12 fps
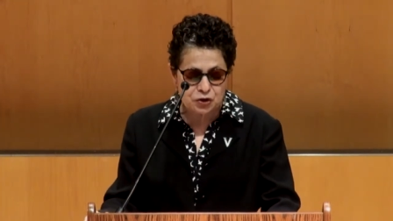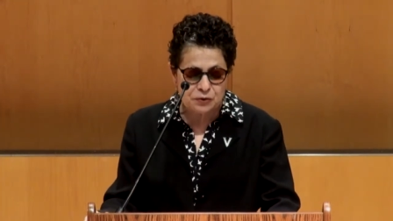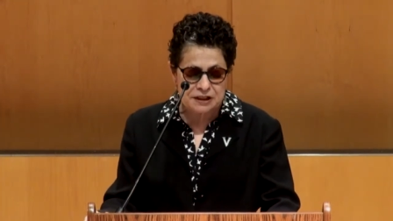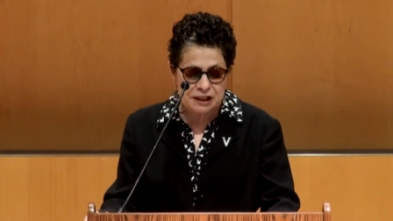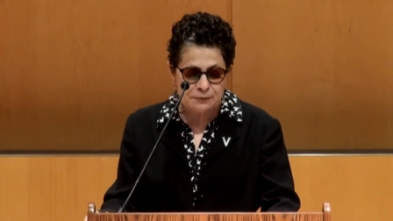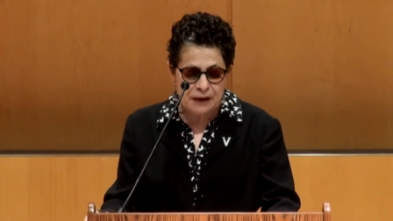to
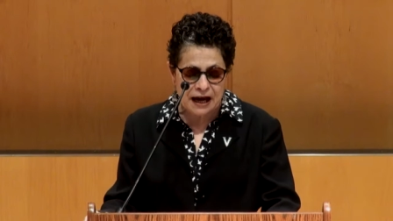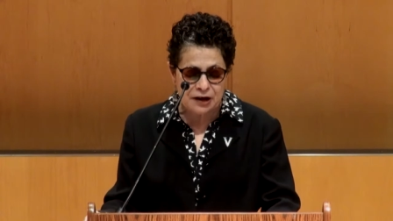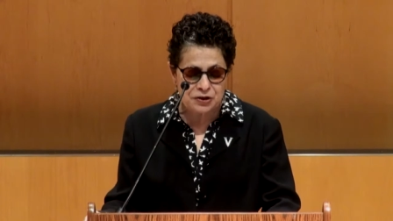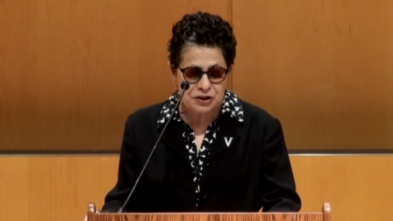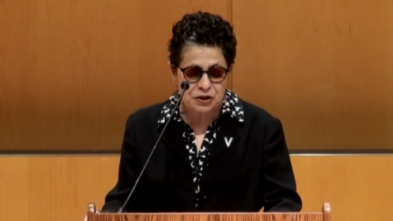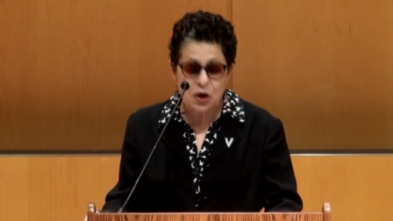
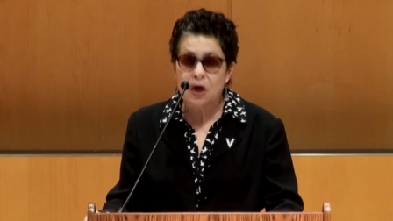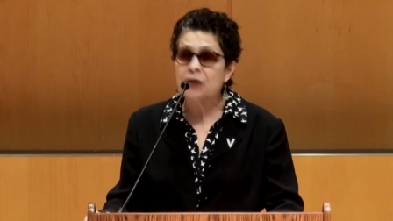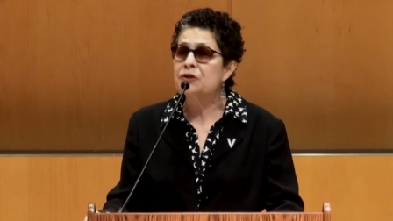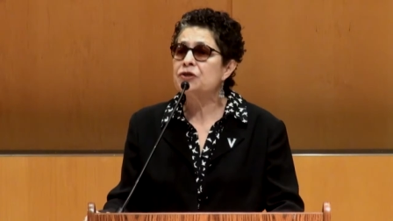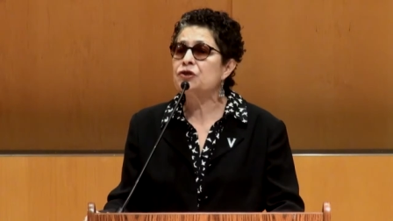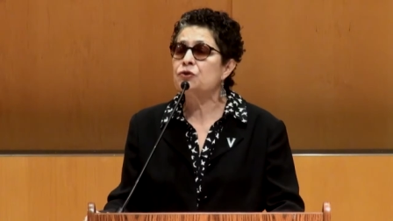inspire
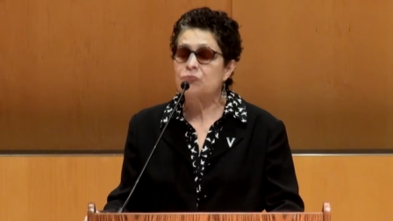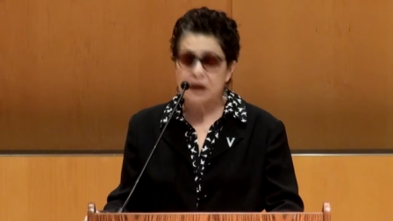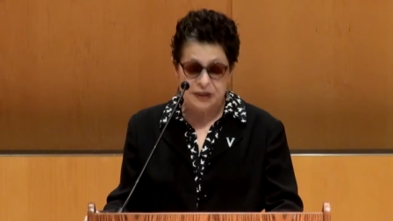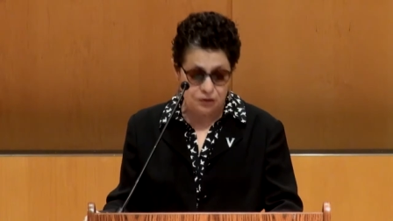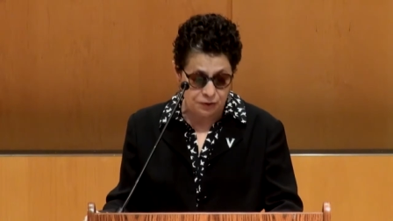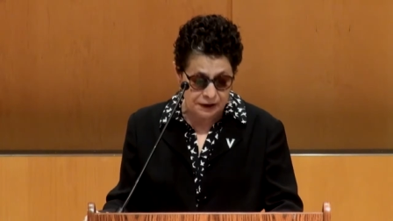scholars to
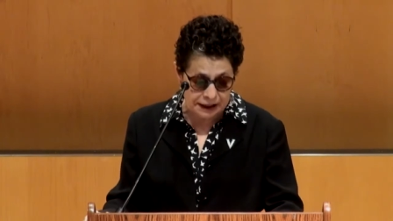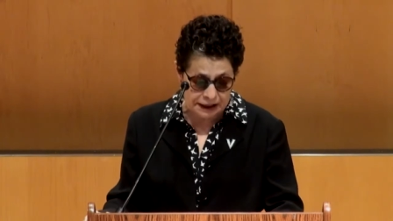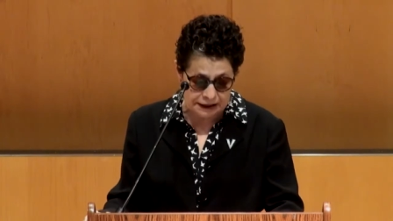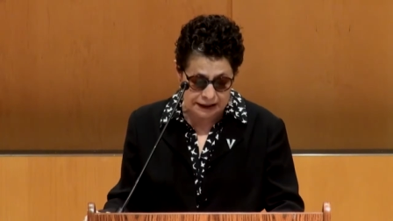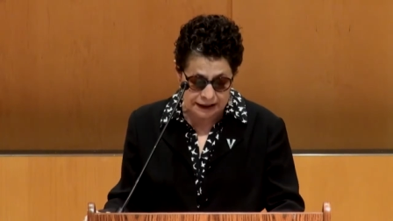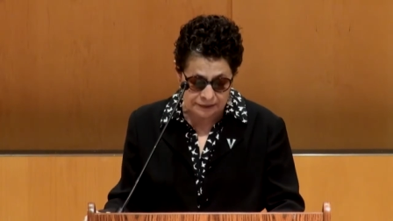write
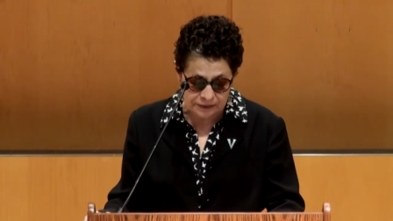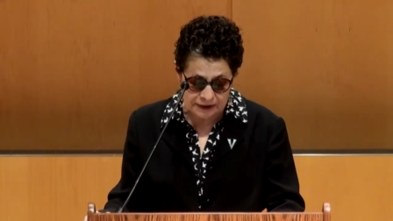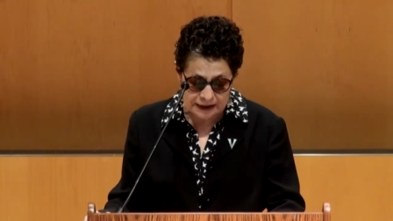critically,